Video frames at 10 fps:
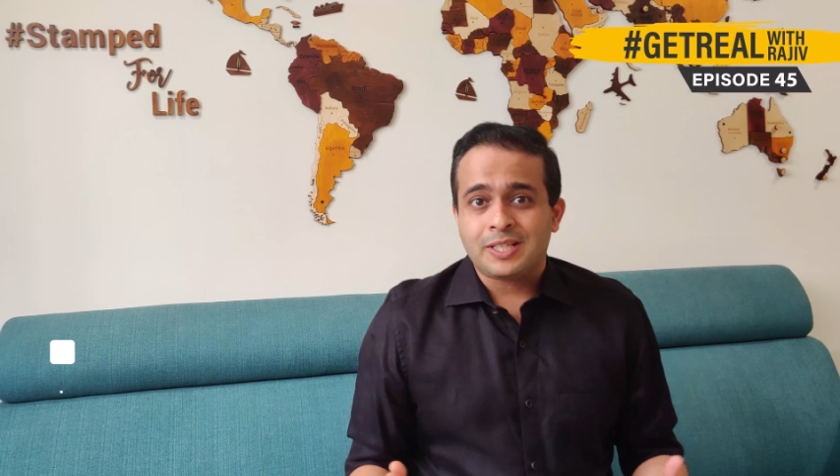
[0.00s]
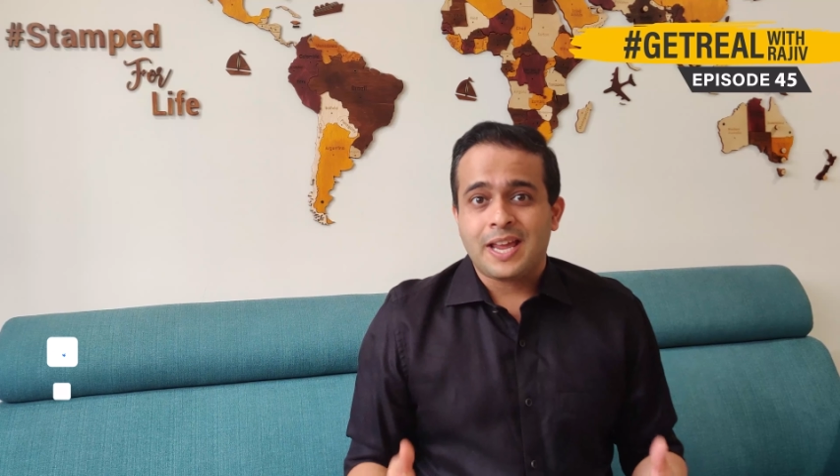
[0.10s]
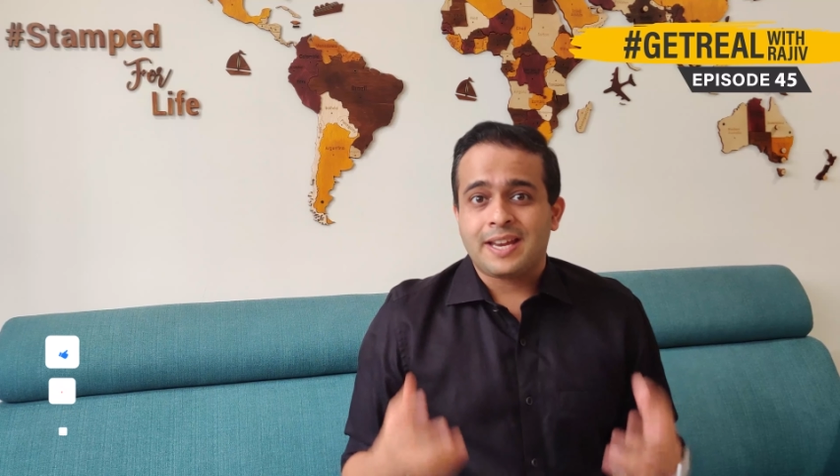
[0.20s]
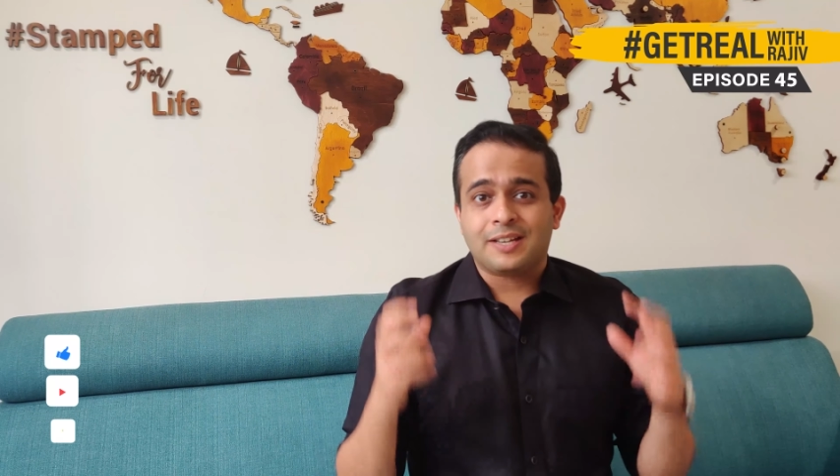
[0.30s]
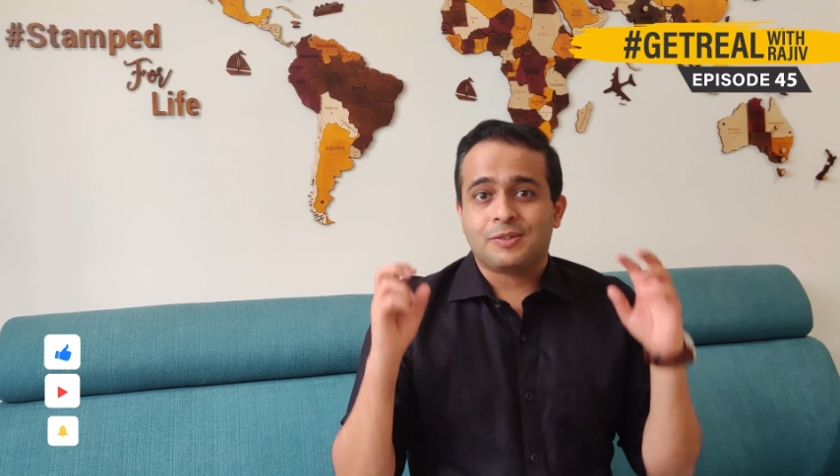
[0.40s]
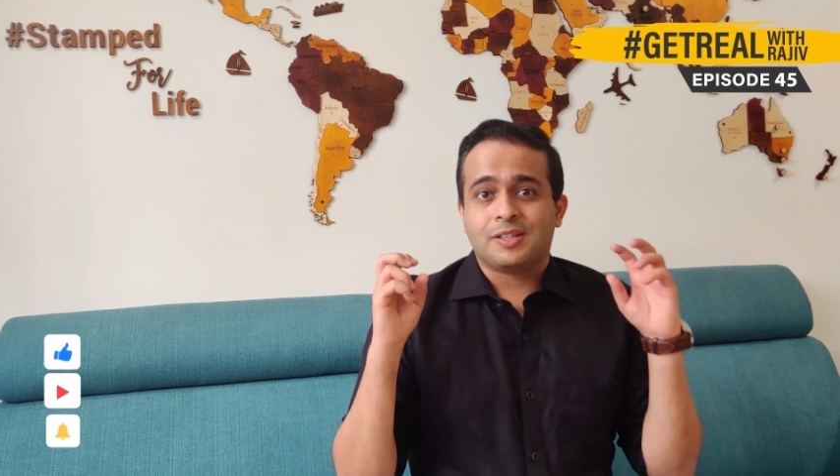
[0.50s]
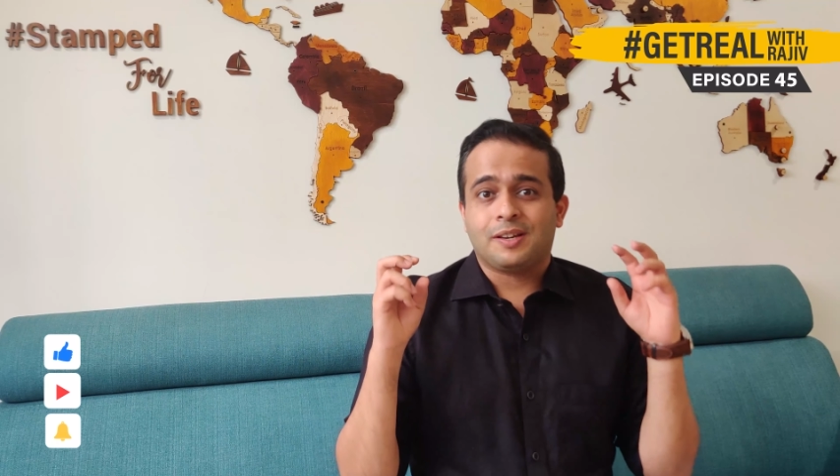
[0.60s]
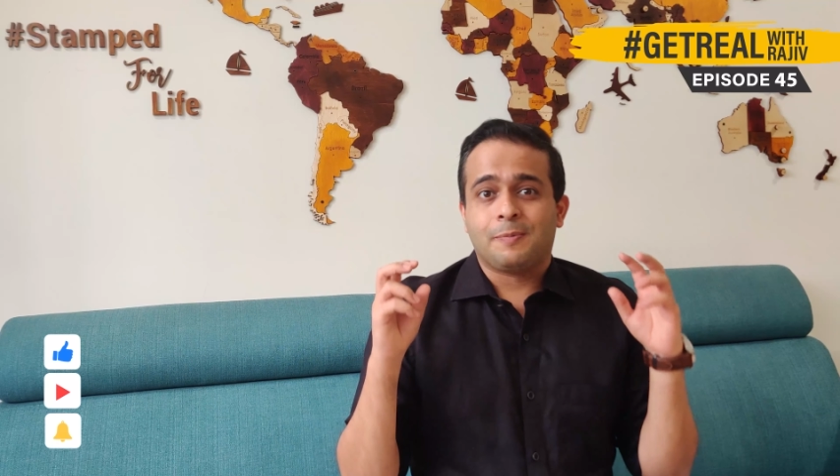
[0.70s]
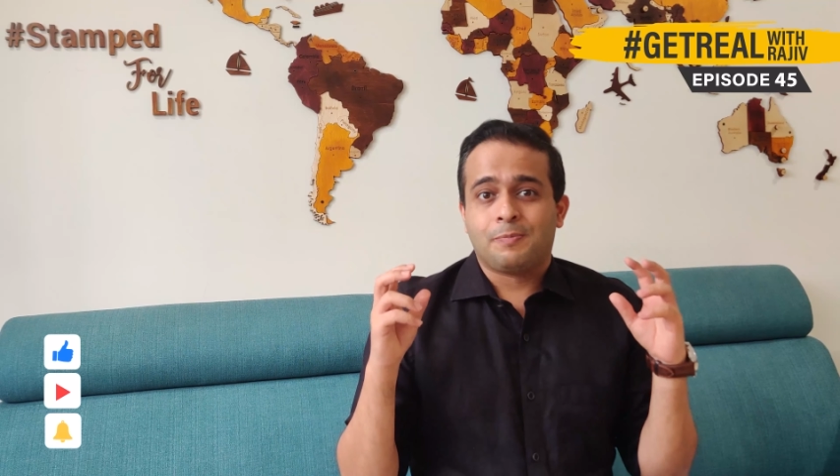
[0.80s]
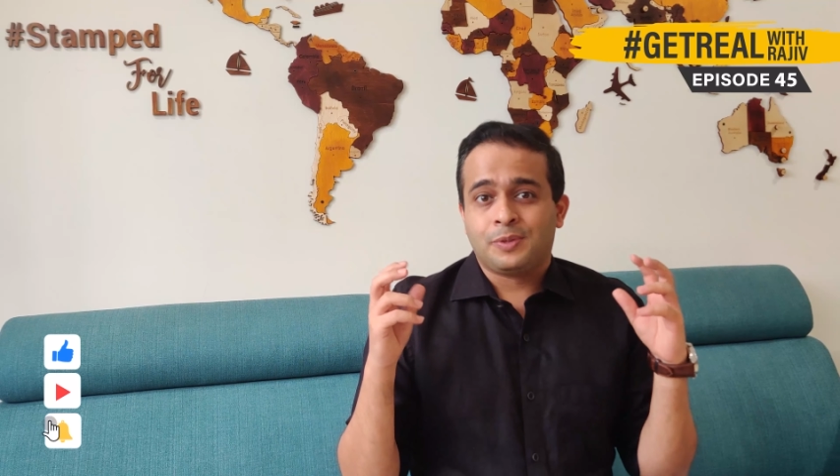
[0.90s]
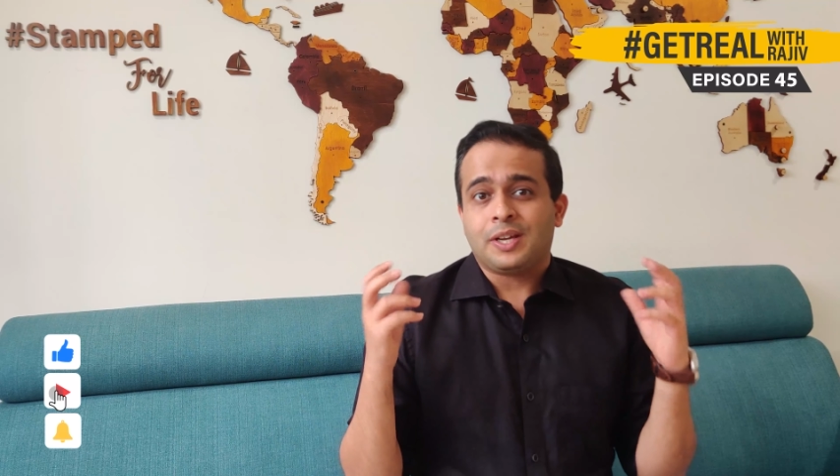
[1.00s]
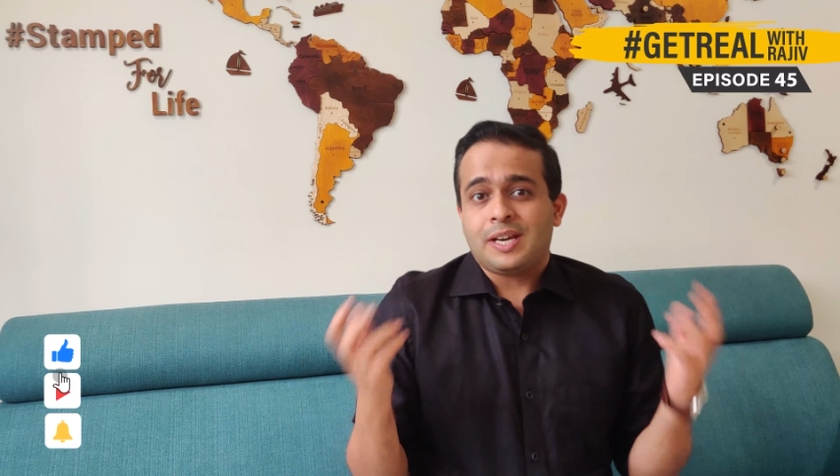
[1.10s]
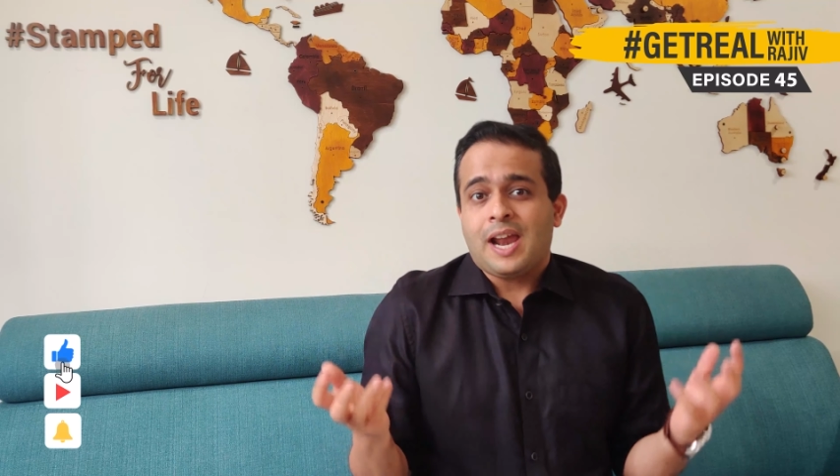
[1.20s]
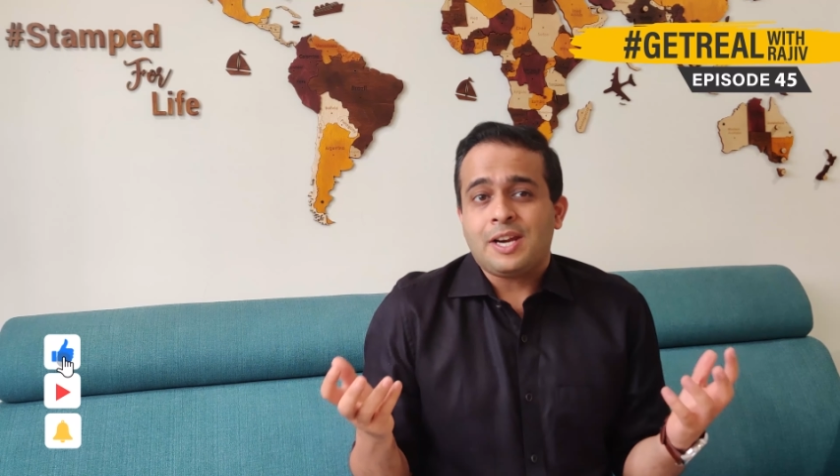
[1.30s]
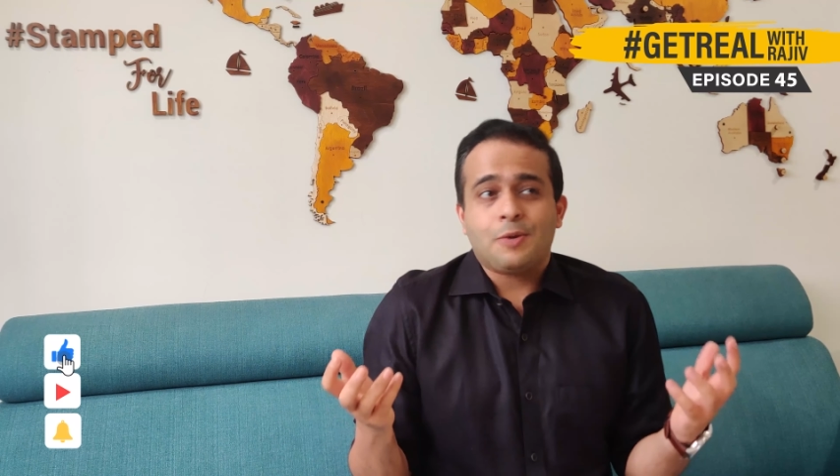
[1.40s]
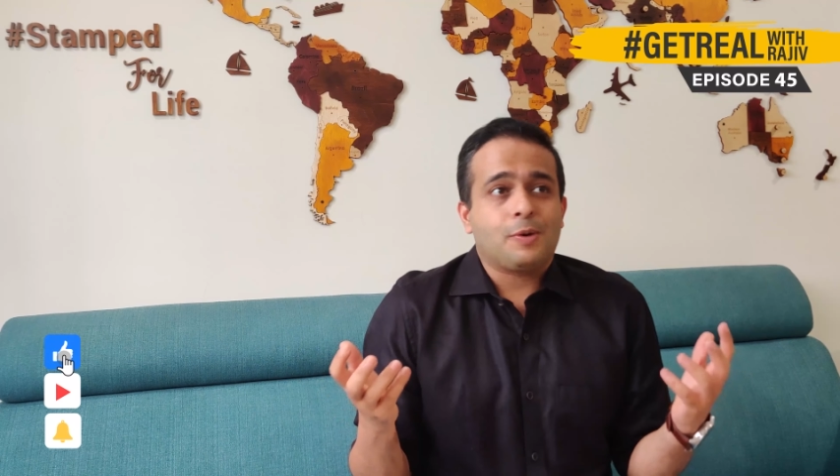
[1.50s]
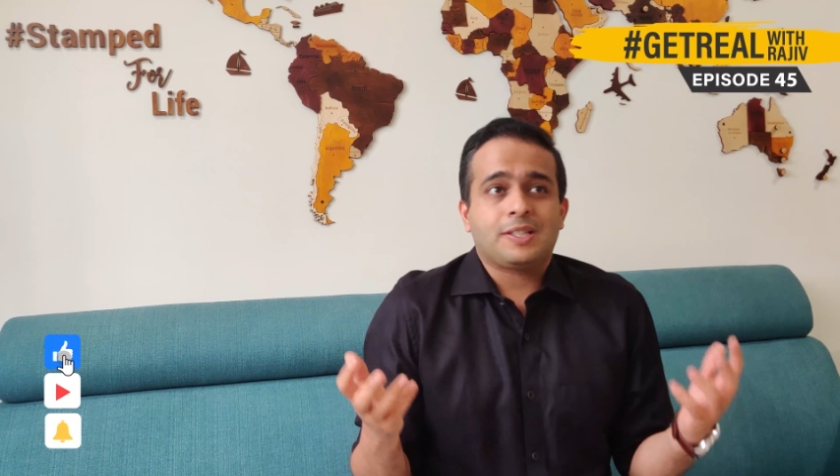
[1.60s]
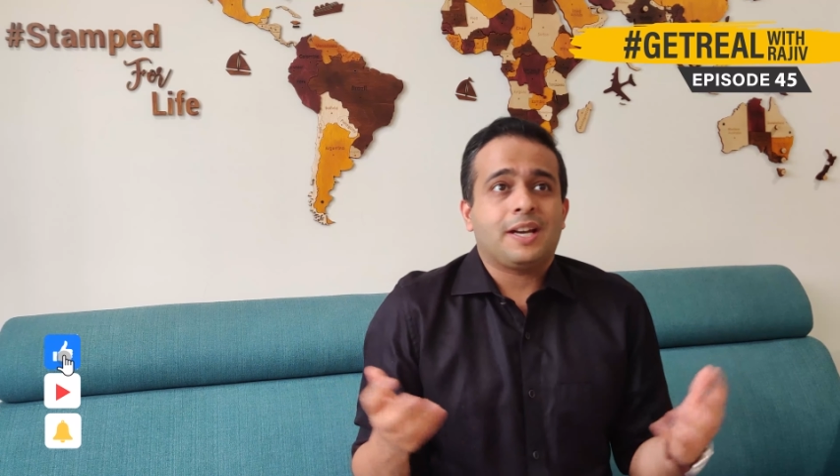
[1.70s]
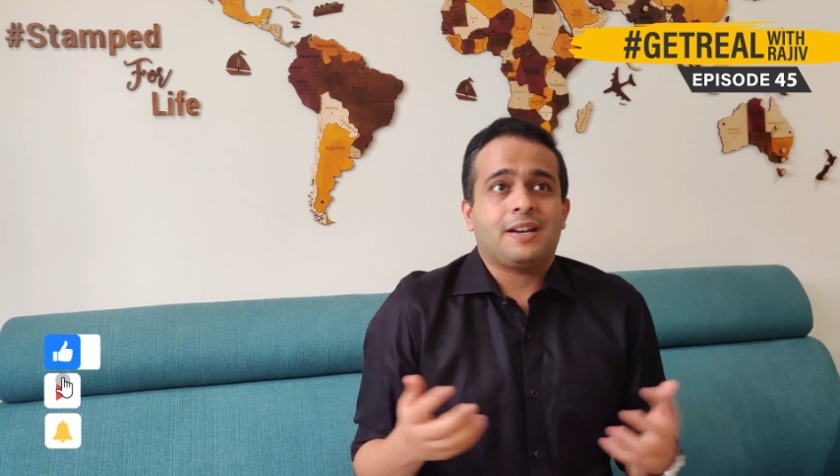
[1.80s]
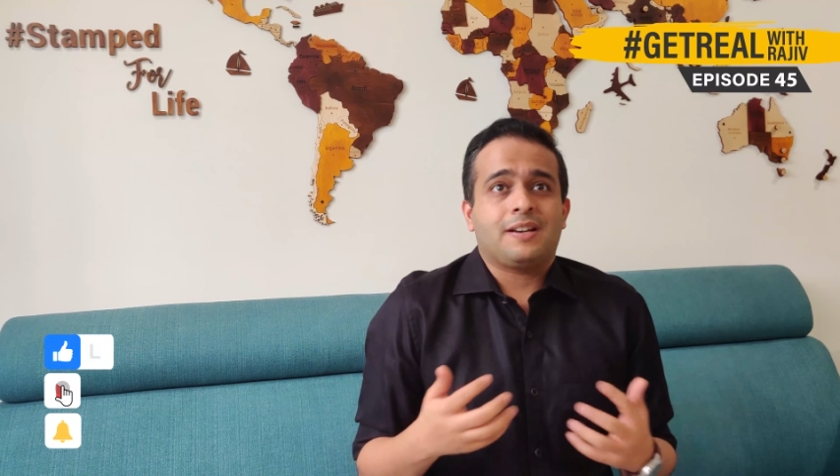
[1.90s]

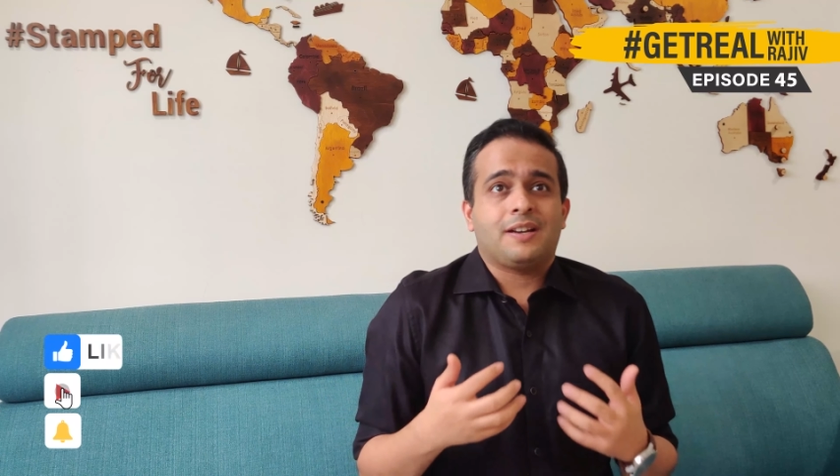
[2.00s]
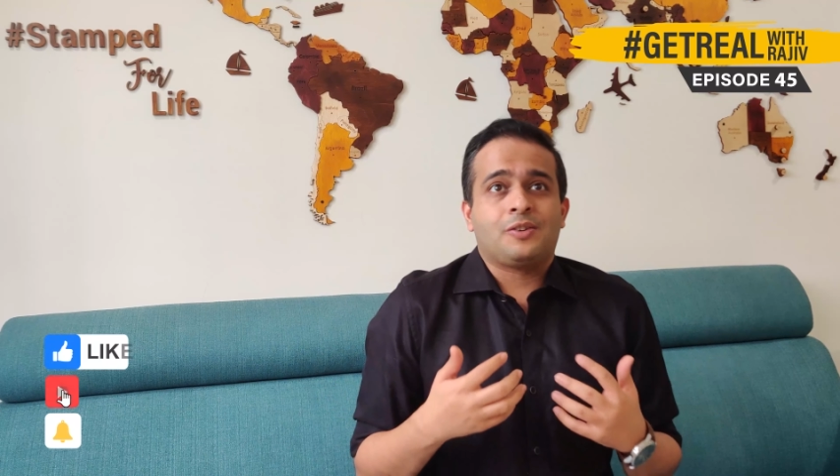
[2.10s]
that